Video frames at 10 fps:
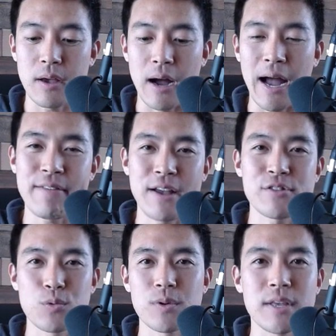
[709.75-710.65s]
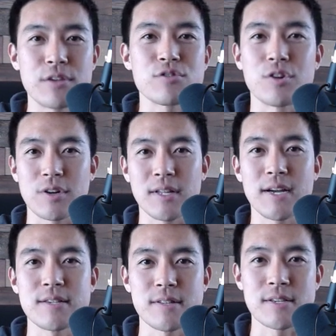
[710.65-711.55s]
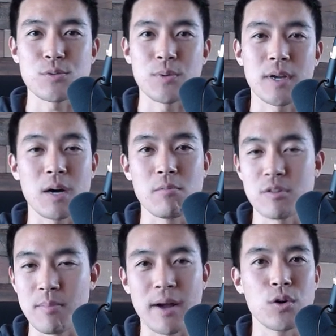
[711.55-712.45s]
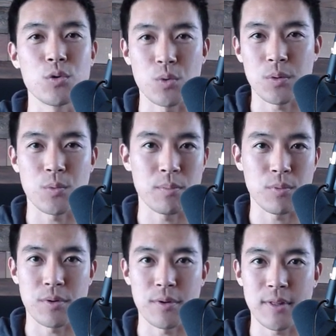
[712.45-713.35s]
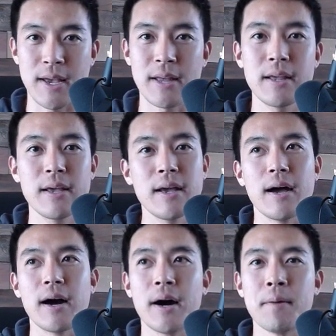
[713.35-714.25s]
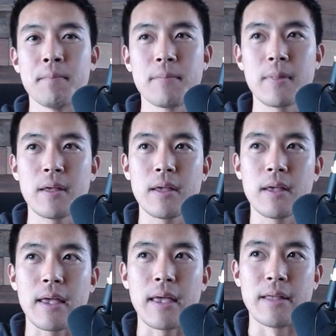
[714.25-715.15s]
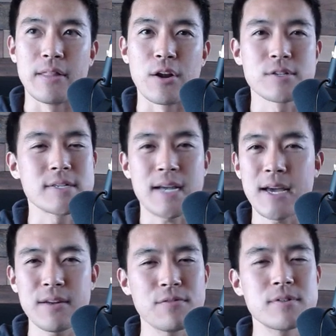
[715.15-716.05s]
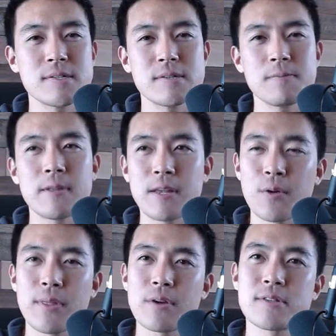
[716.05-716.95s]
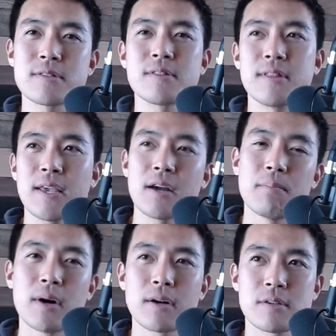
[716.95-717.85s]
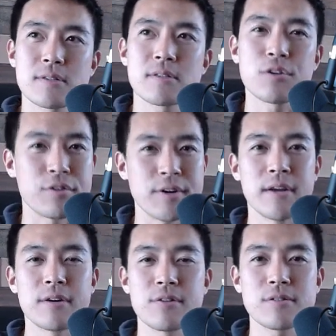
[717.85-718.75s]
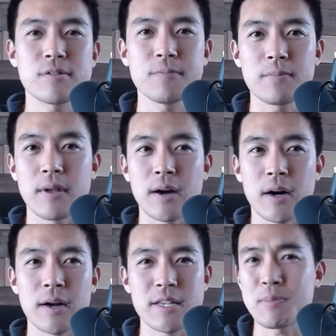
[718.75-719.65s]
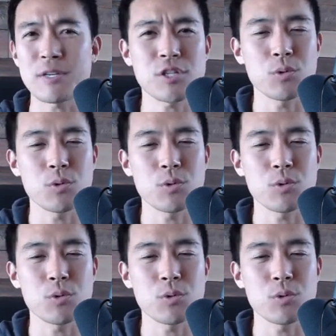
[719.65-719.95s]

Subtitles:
I've had to really internalize this when it comes to my own work with More to That. And there's this kind of, there's this thing amongst creators, especially